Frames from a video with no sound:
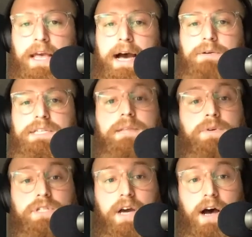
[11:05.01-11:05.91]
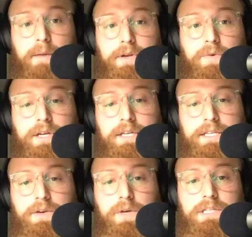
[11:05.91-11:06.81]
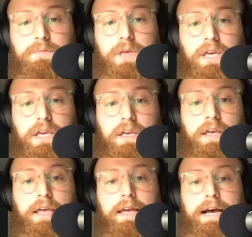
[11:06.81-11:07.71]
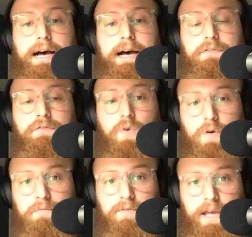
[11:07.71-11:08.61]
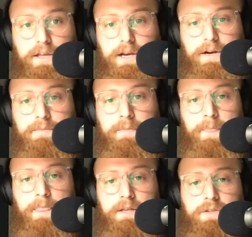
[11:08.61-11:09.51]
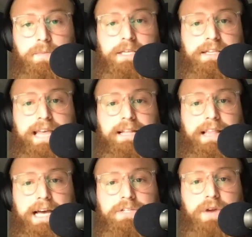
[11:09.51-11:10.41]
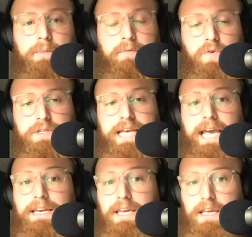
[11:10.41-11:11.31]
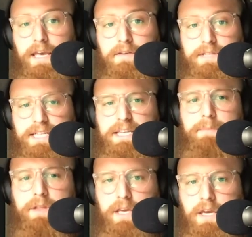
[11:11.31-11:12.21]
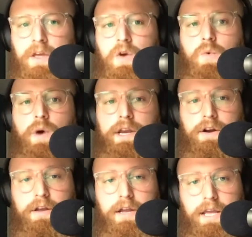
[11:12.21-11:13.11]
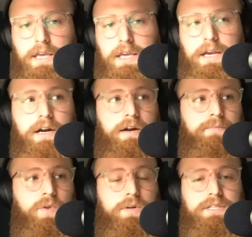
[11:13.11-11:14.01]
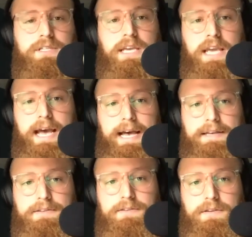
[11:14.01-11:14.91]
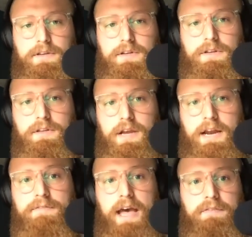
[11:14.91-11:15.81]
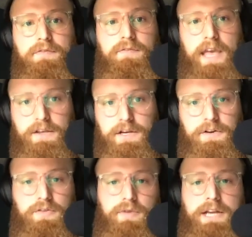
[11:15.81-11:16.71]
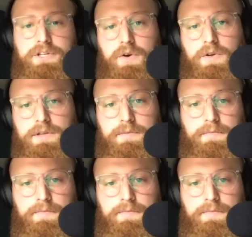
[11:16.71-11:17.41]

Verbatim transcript: I would say the most common one is going to be form failure. So basically that last rep before technique gives. That's typically what you're going to hear or see as kind of that failure threshold.